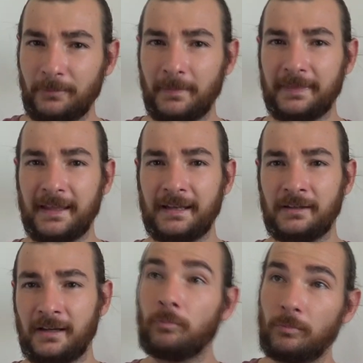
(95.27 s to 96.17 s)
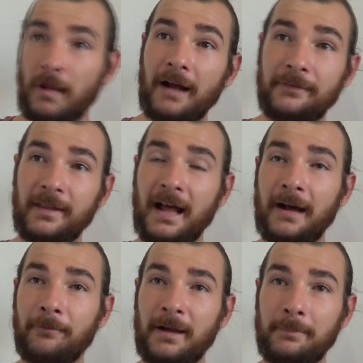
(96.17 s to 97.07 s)
But then after the
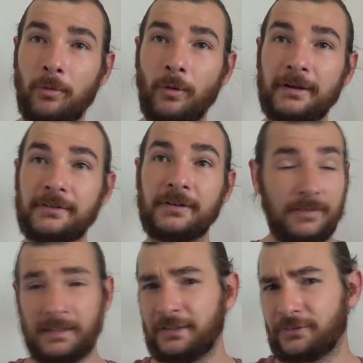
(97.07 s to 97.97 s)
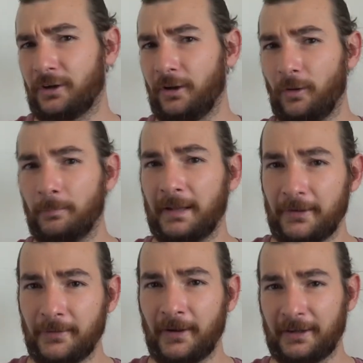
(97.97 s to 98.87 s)
halfway point, things got a lot
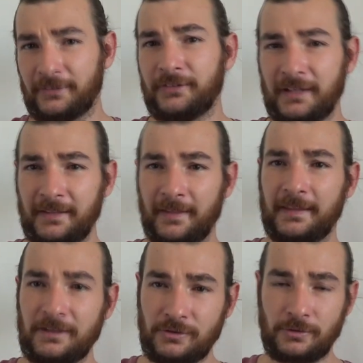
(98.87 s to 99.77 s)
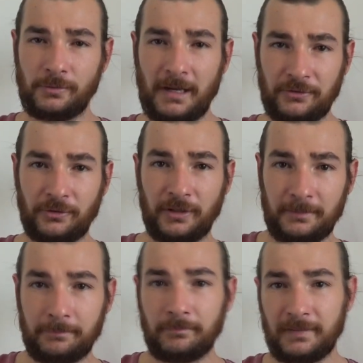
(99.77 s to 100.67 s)
better, and I could see that these two
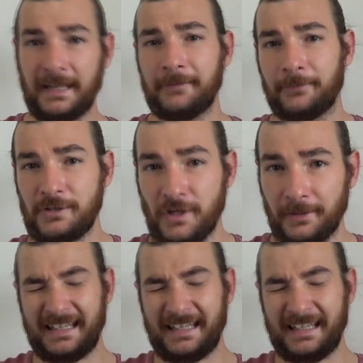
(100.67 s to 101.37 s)
actually cared for each other.